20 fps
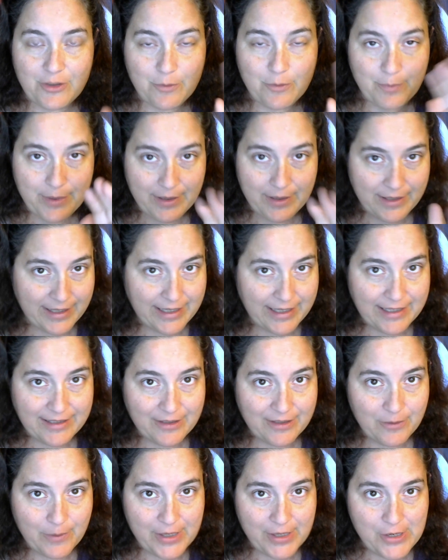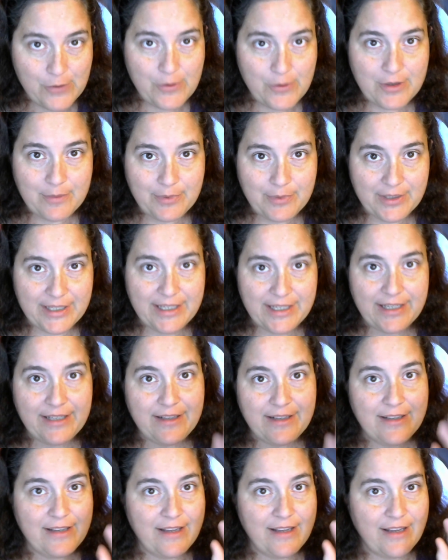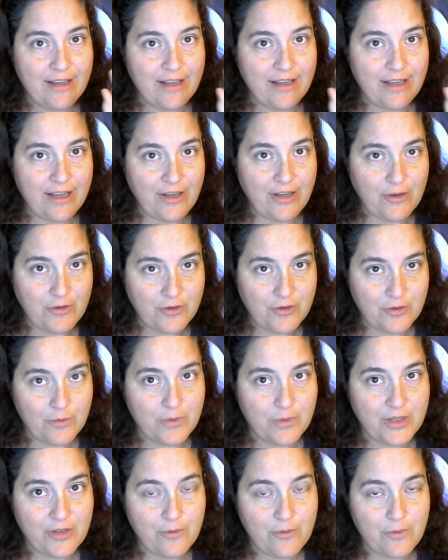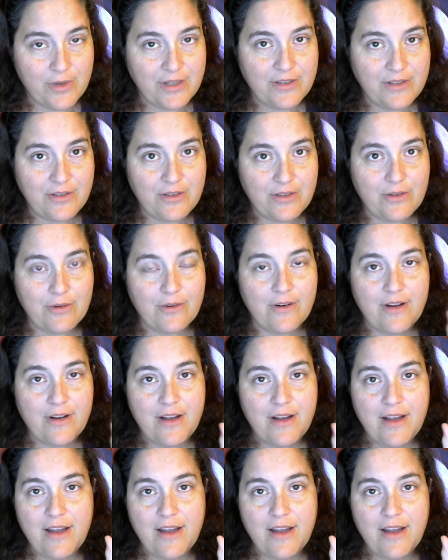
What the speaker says: You play it the way you want to play it. You do what you want to do.